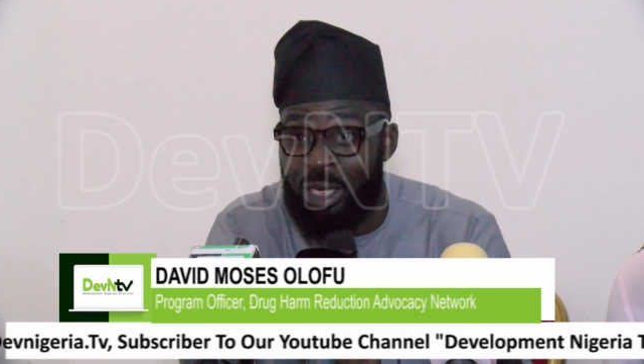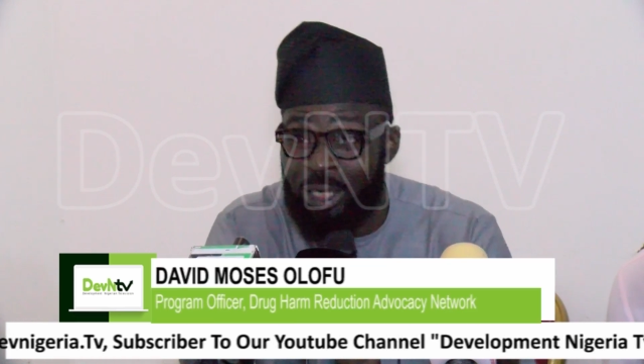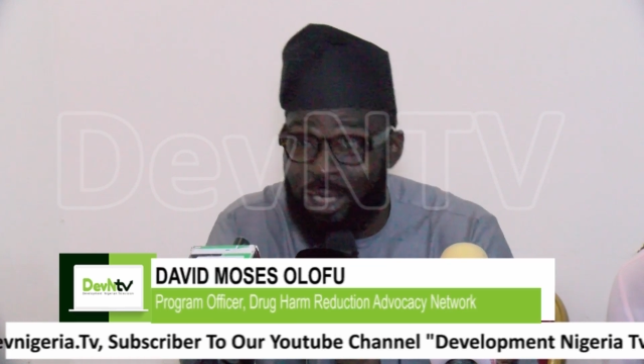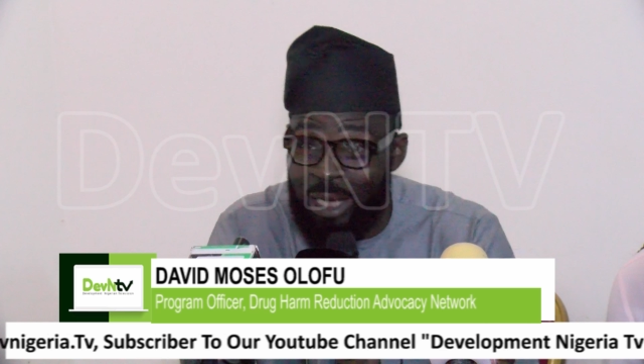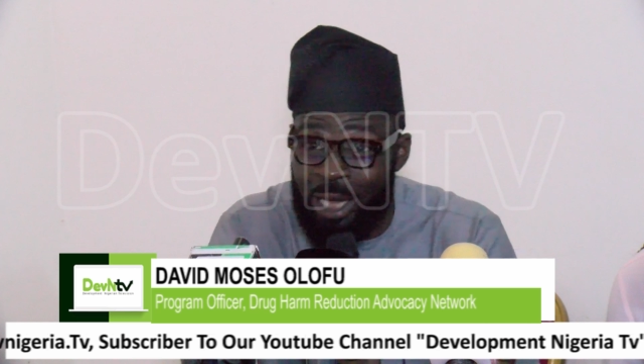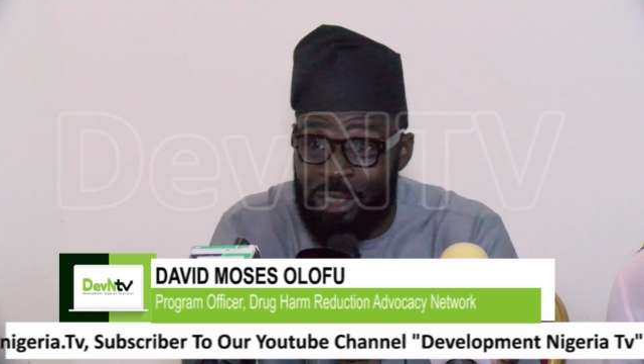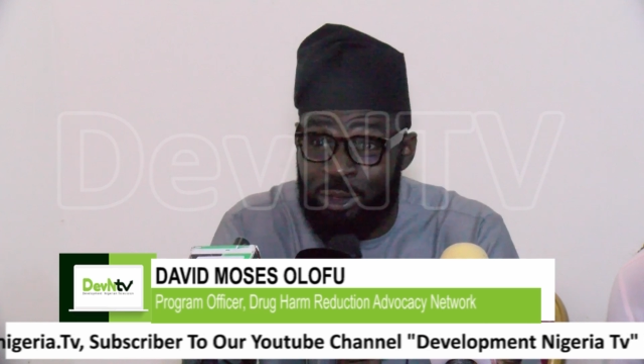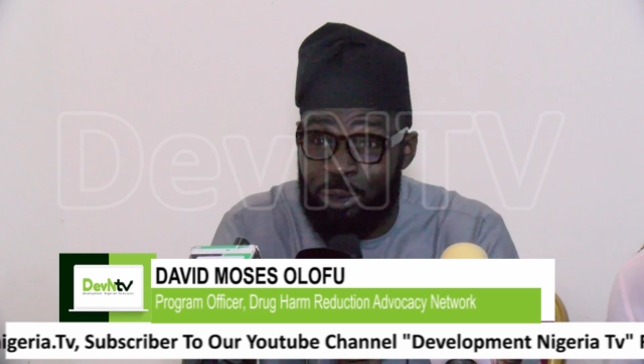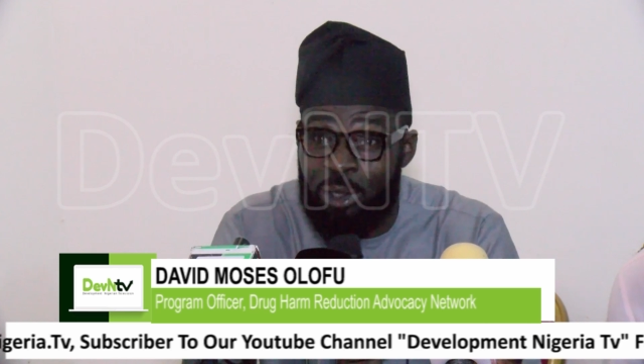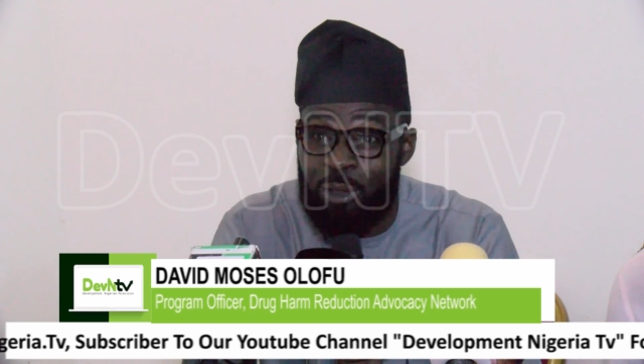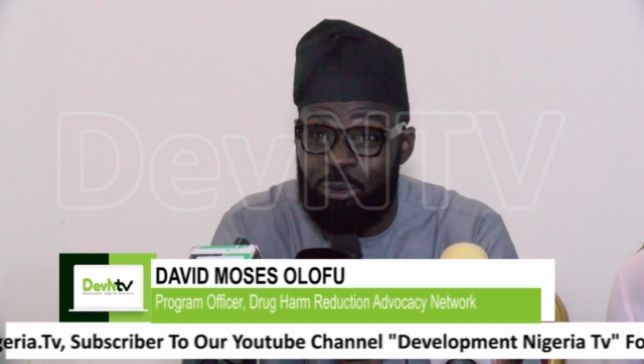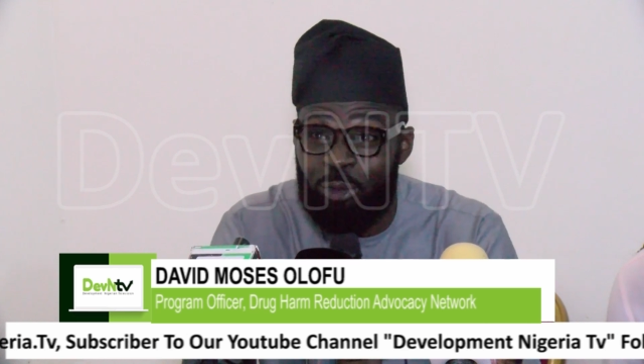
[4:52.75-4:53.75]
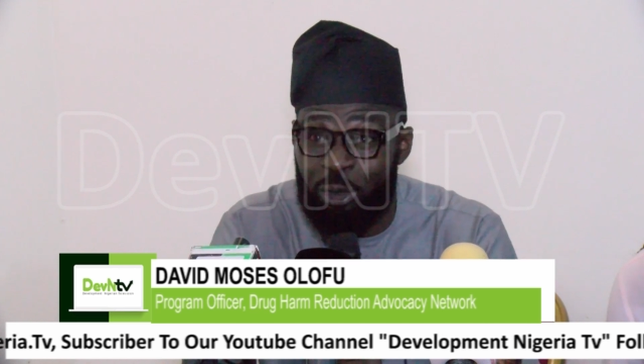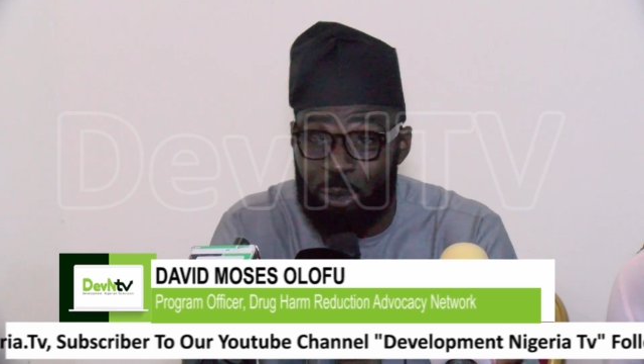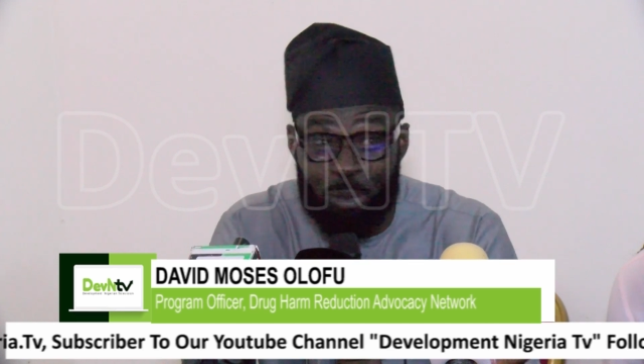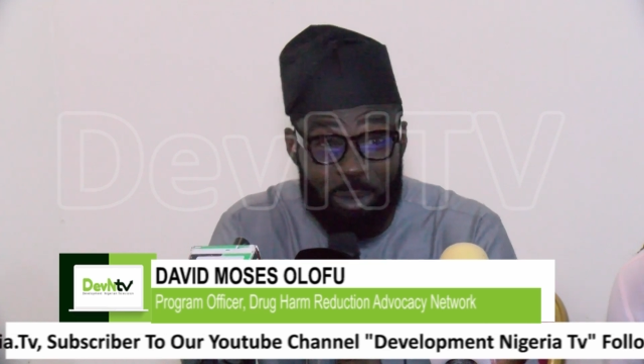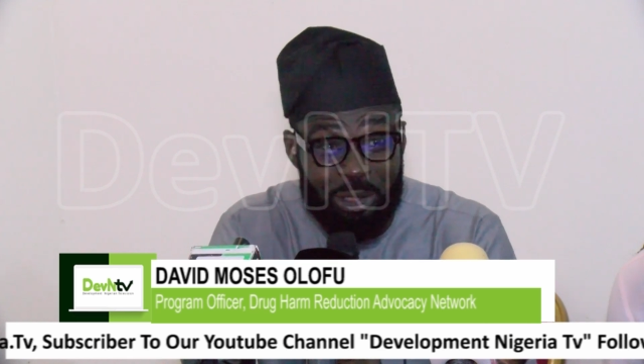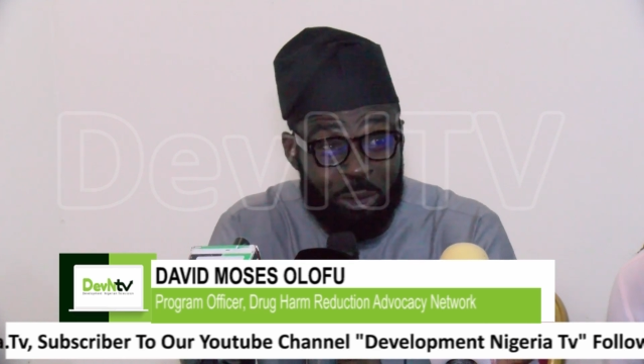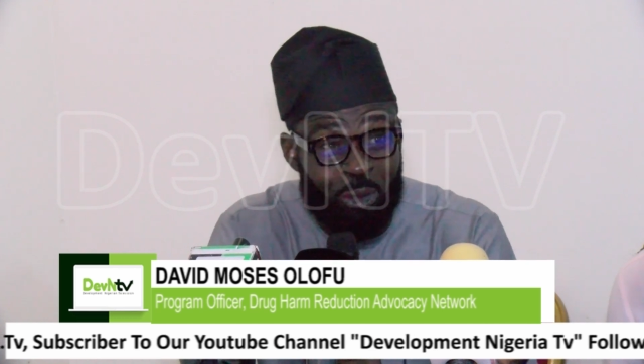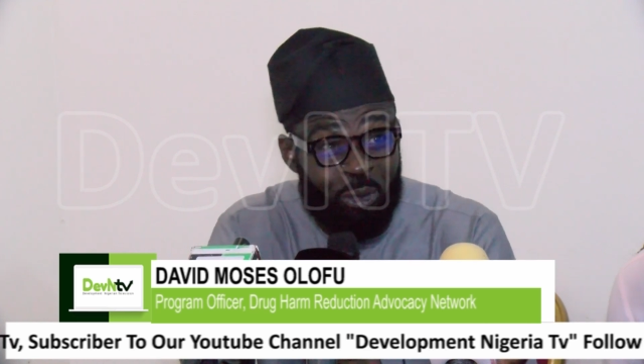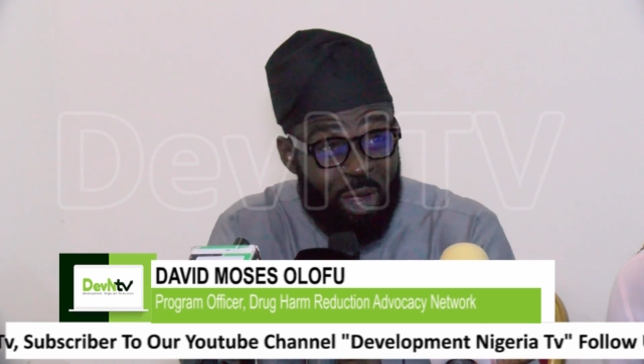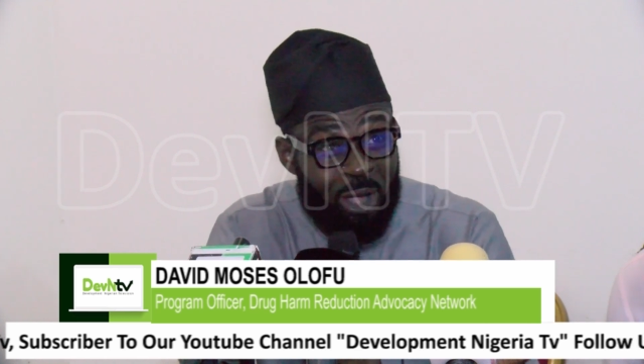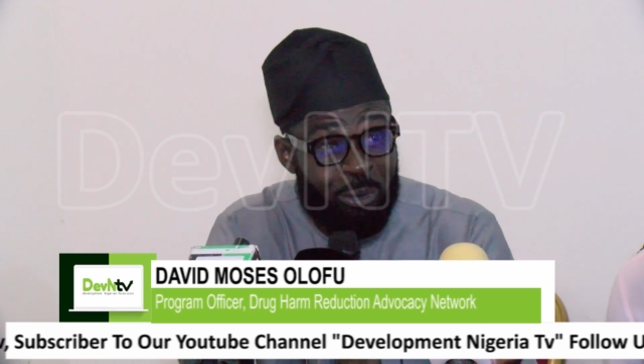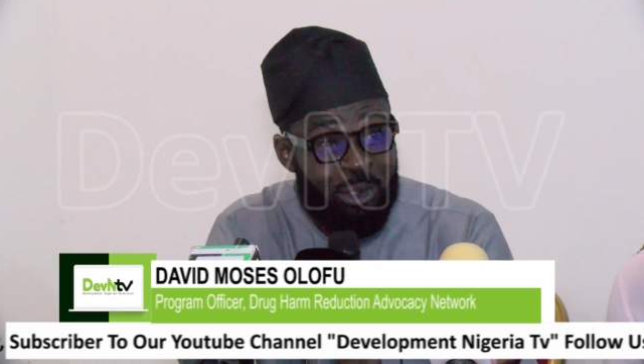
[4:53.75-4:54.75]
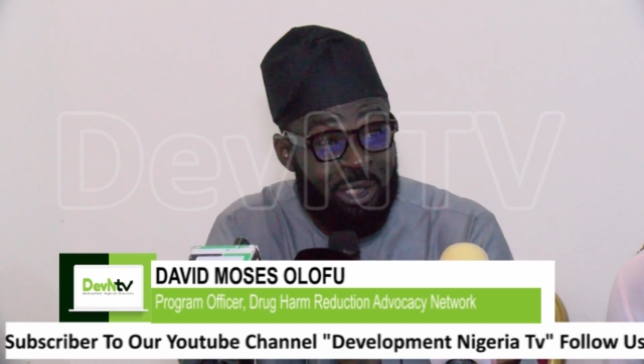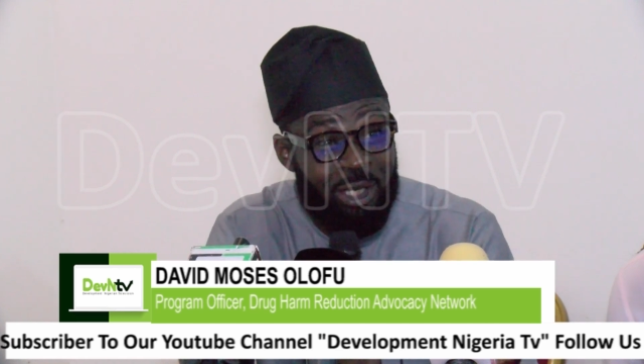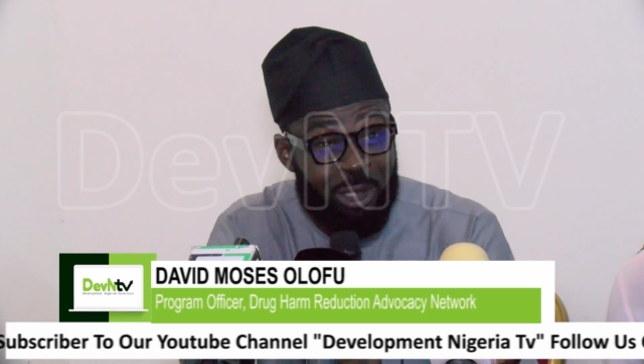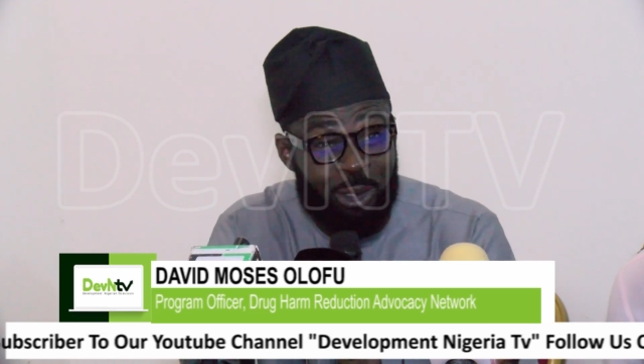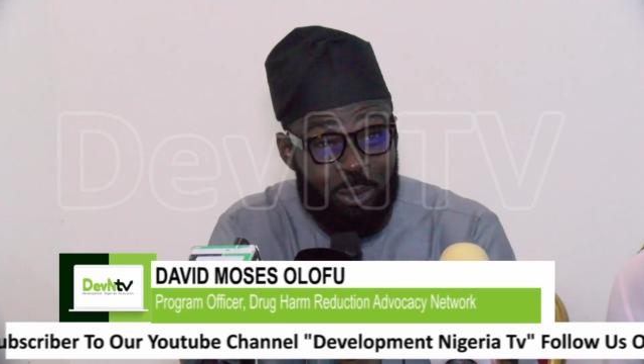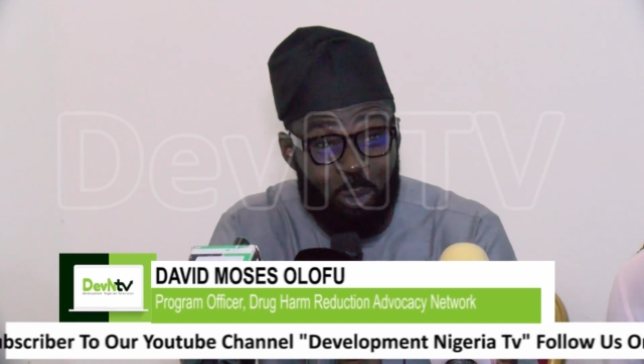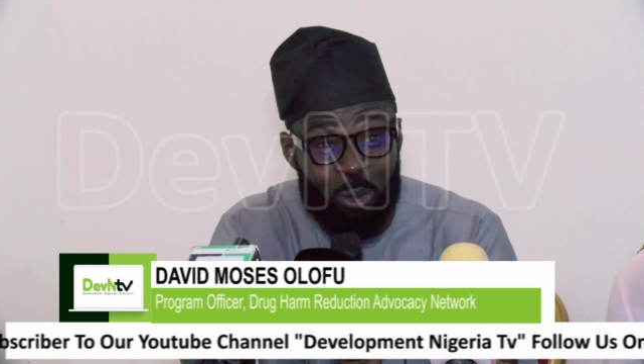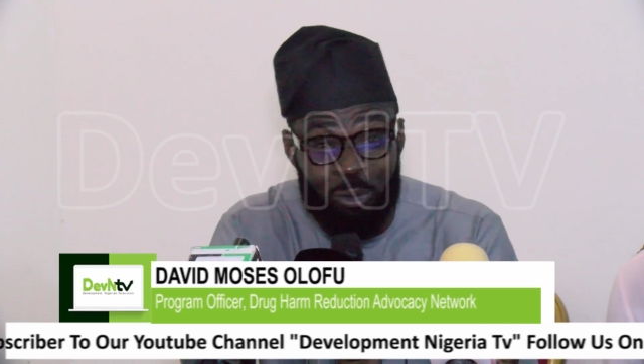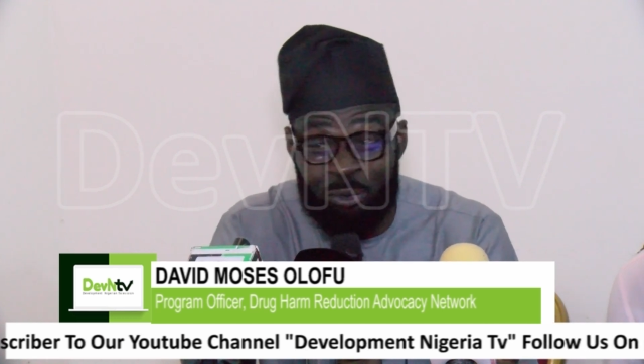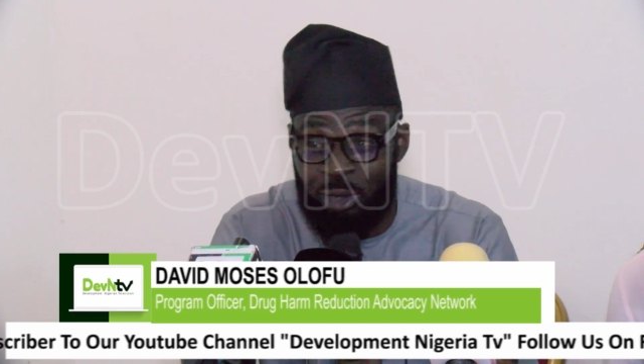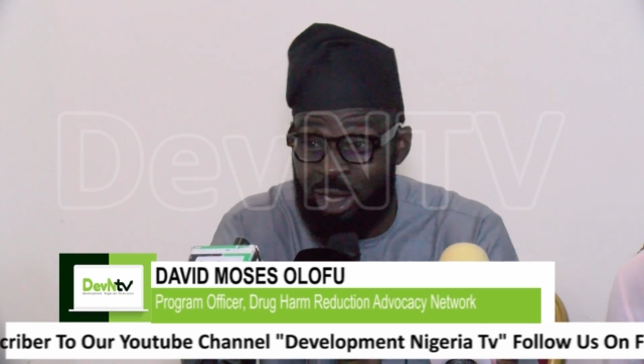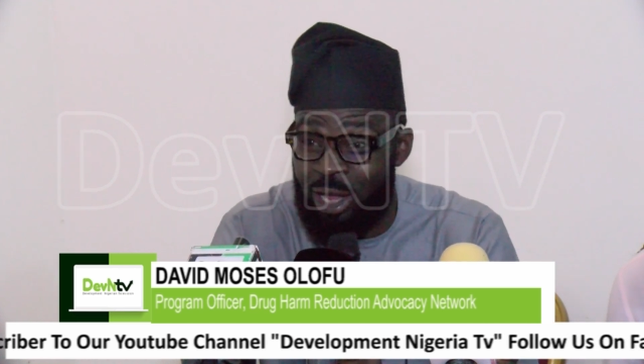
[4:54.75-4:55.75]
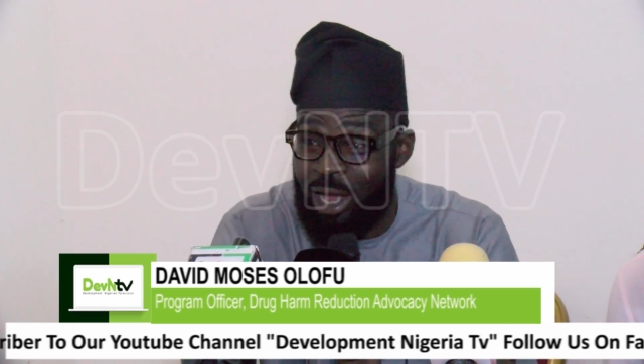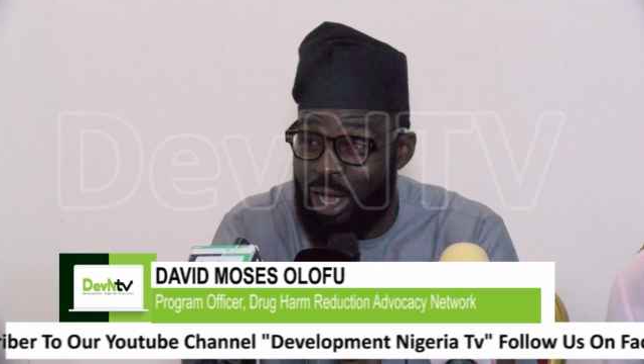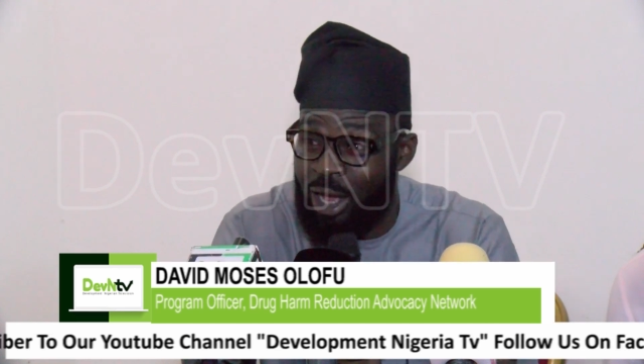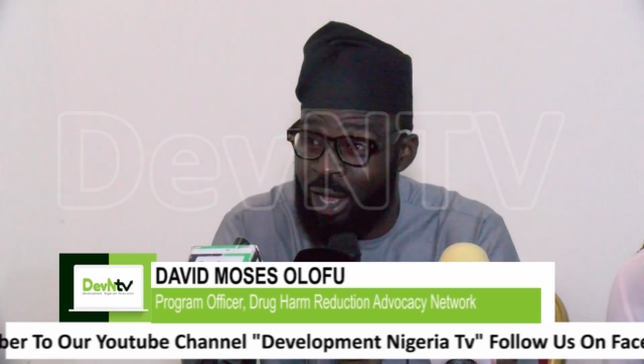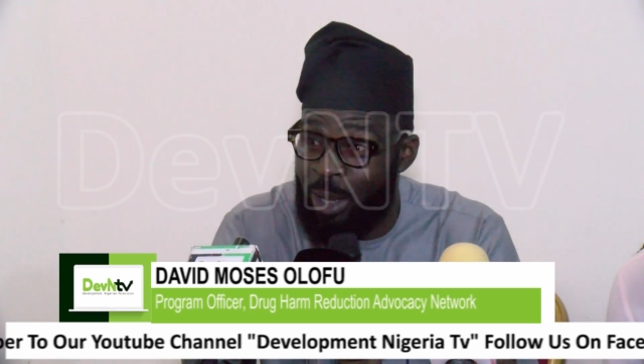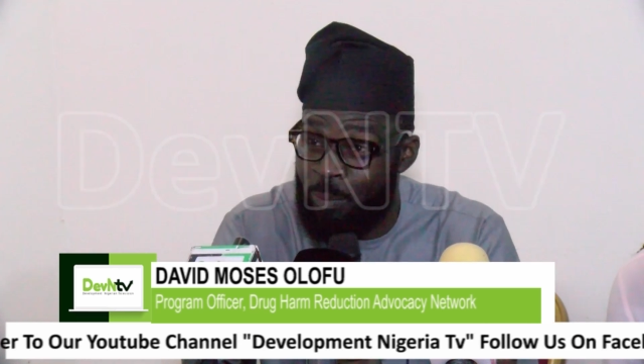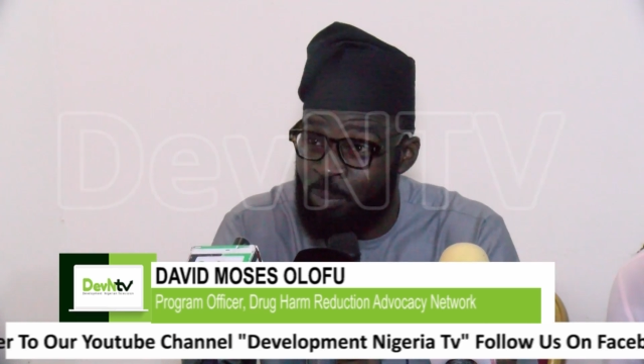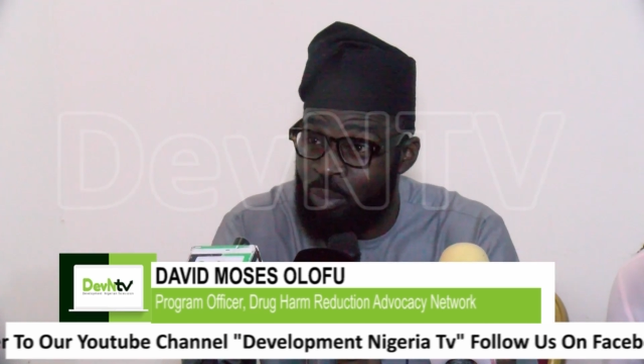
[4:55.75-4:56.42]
The Nigerian Federal Ministry of Health is one of the